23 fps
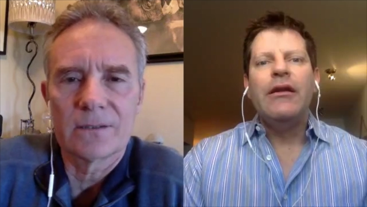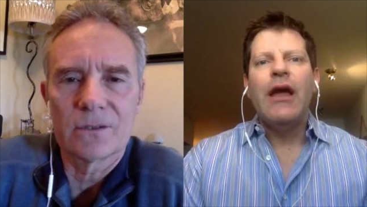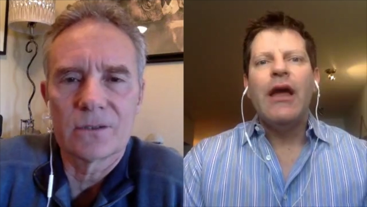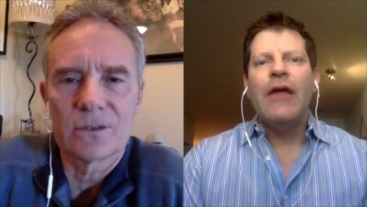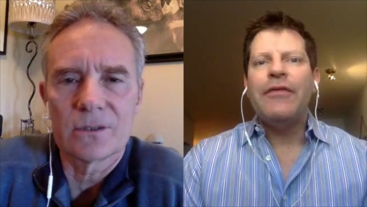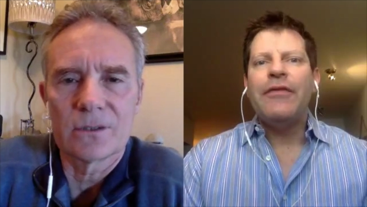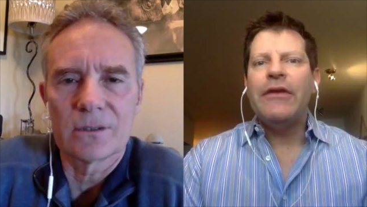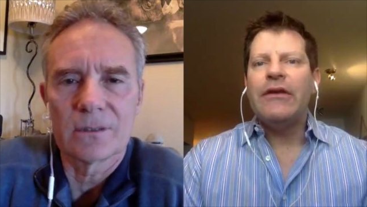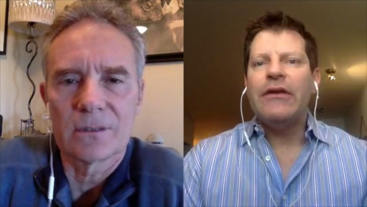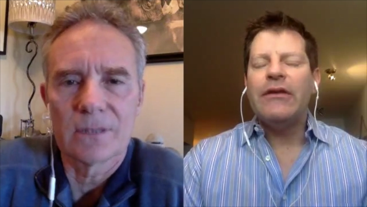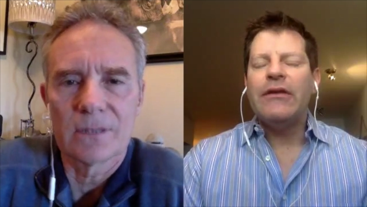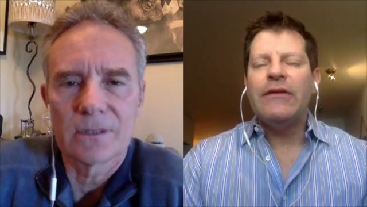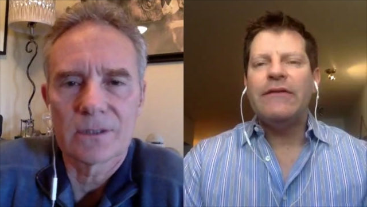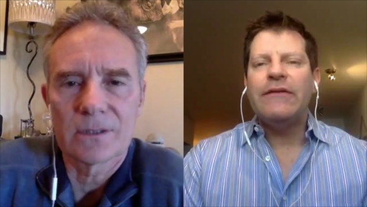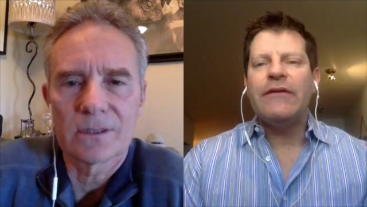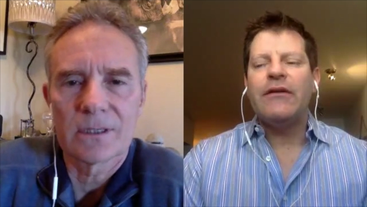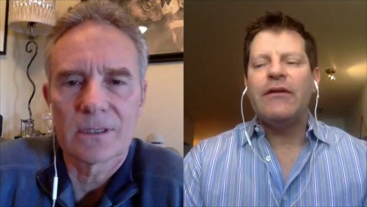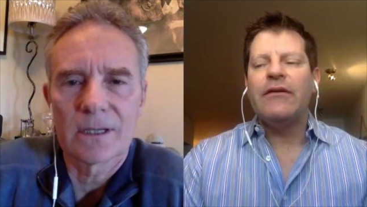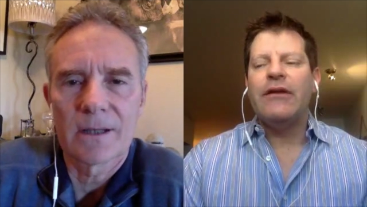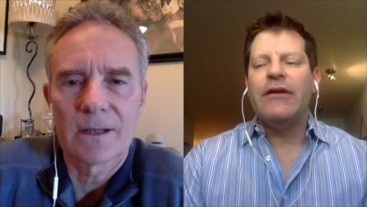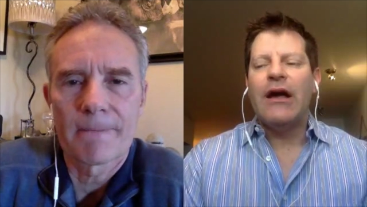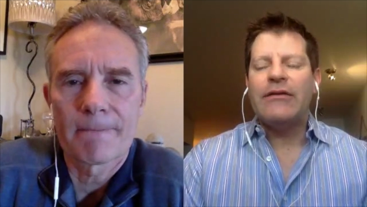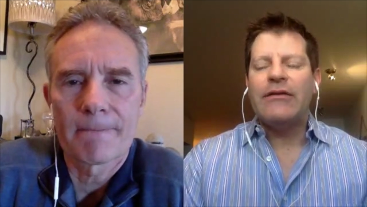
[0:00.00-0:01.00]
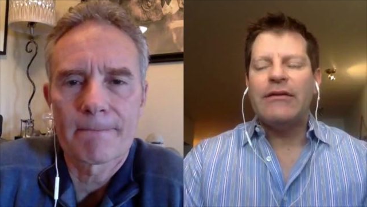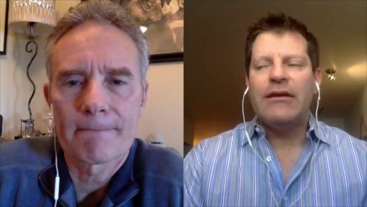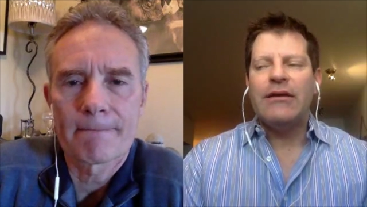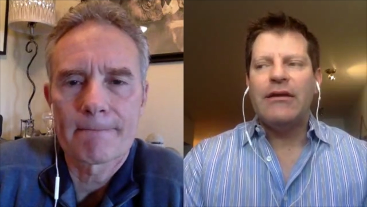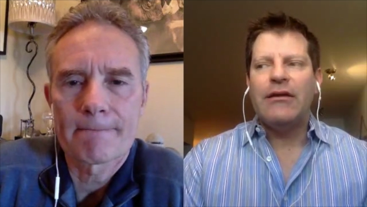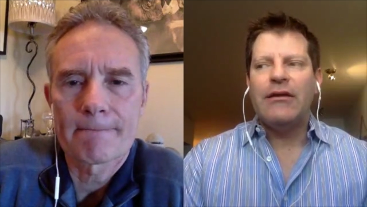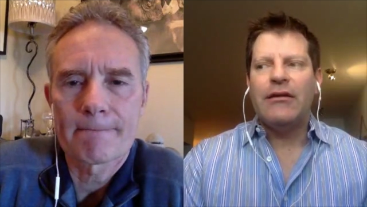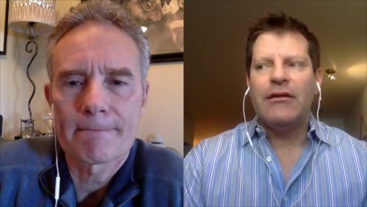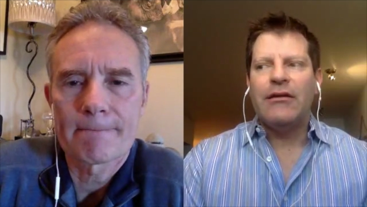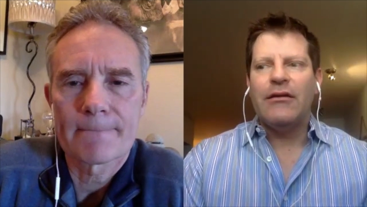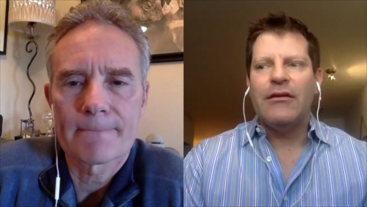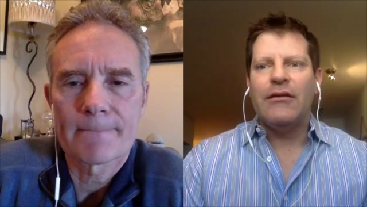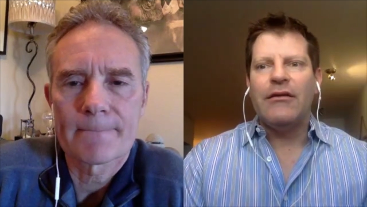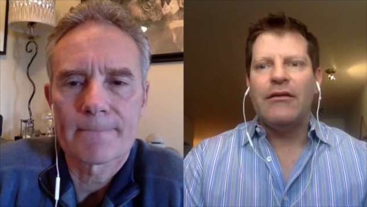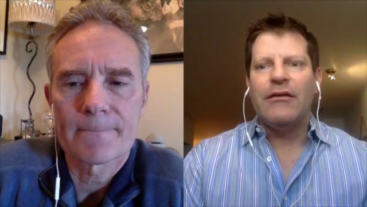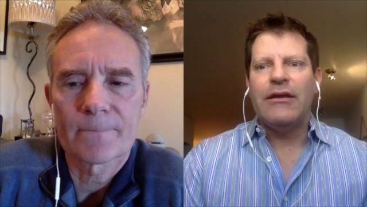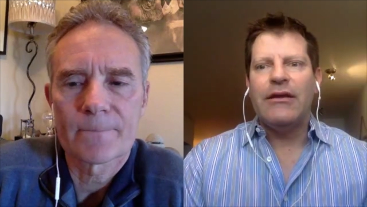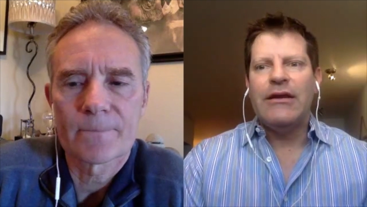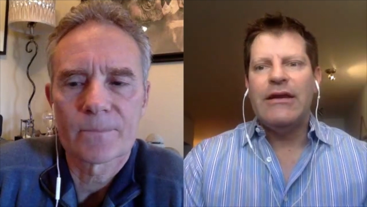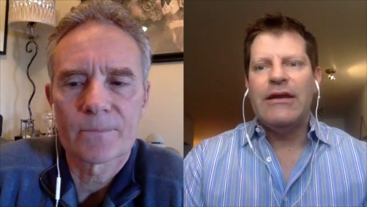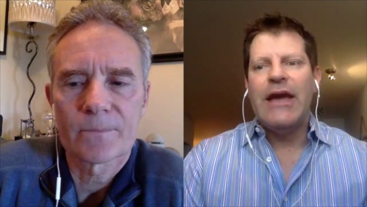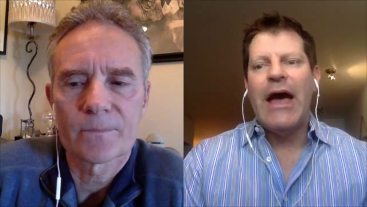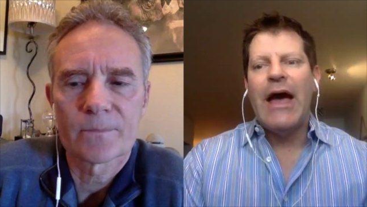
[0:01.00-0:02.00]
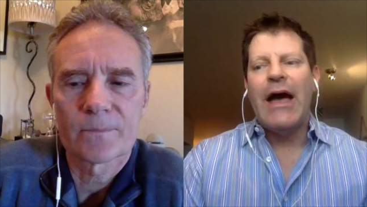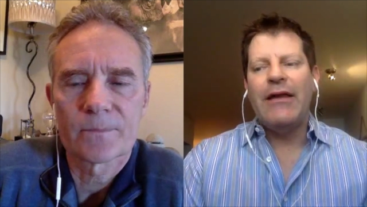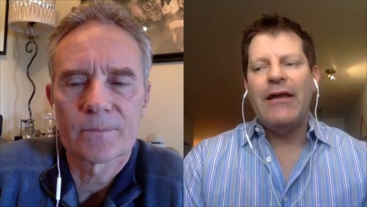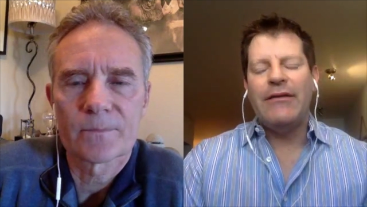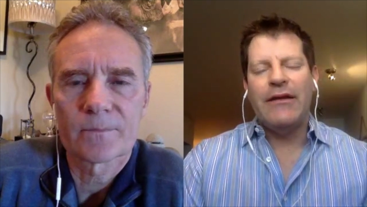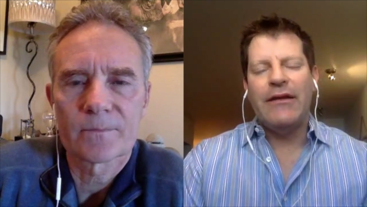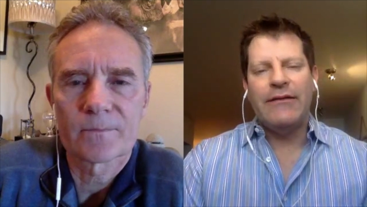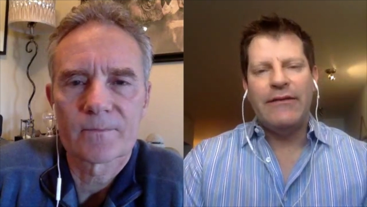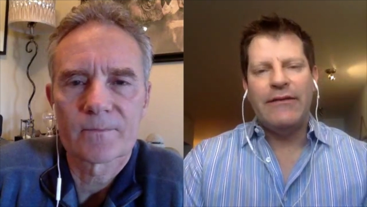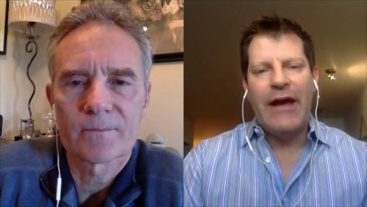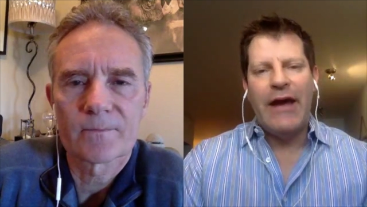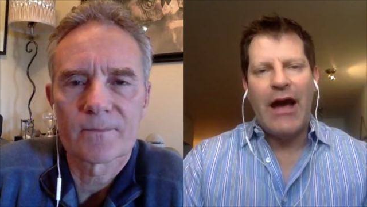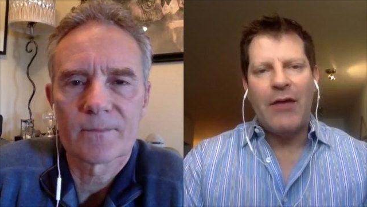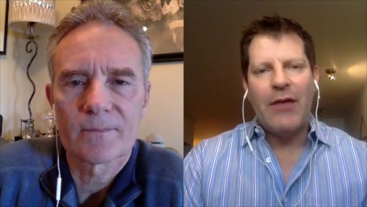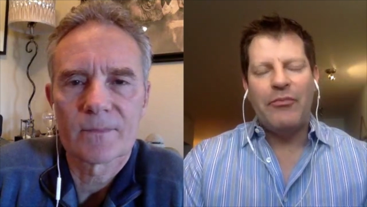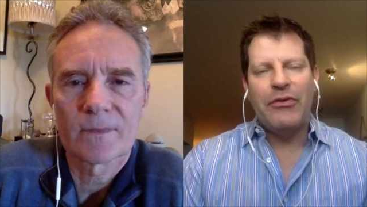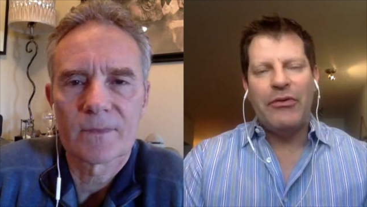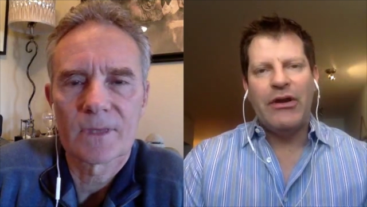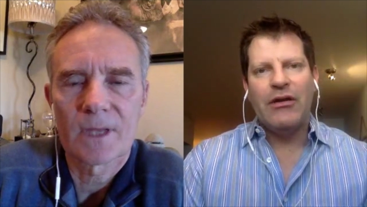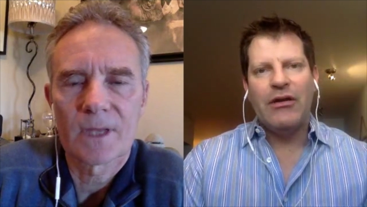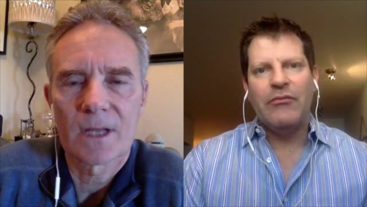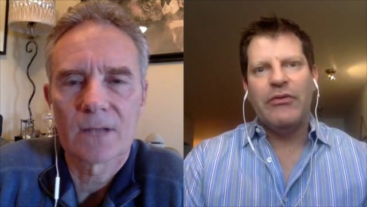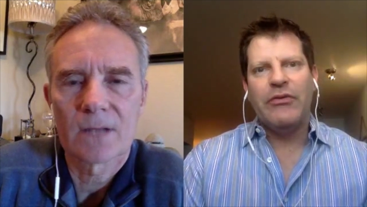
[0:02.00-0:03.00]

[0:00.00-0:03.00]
Speaker 1: Nothing that's nothing yet that's happening,